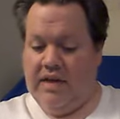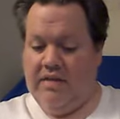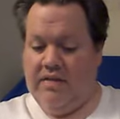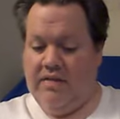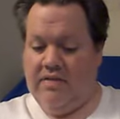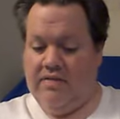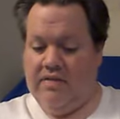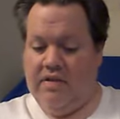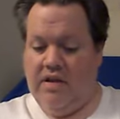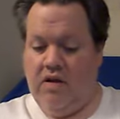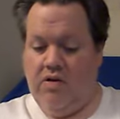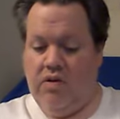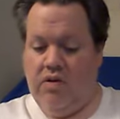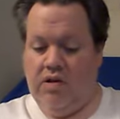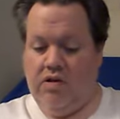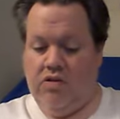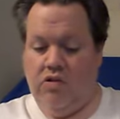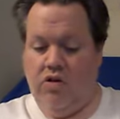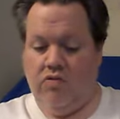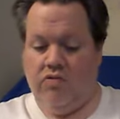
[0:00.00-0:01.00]
in the snow
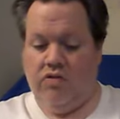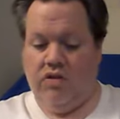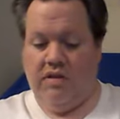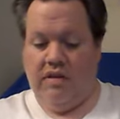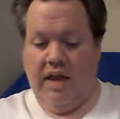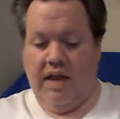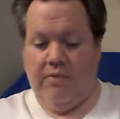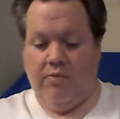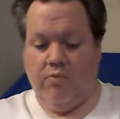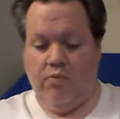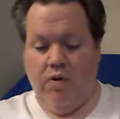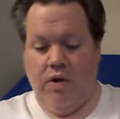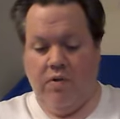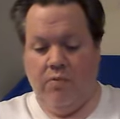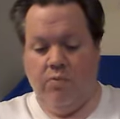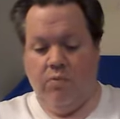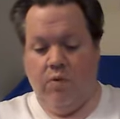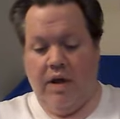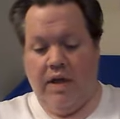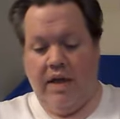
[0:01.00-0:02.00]
and closing that
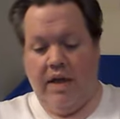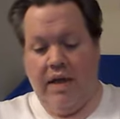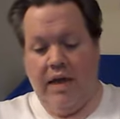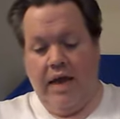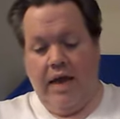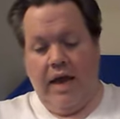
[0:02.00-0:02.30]
runway.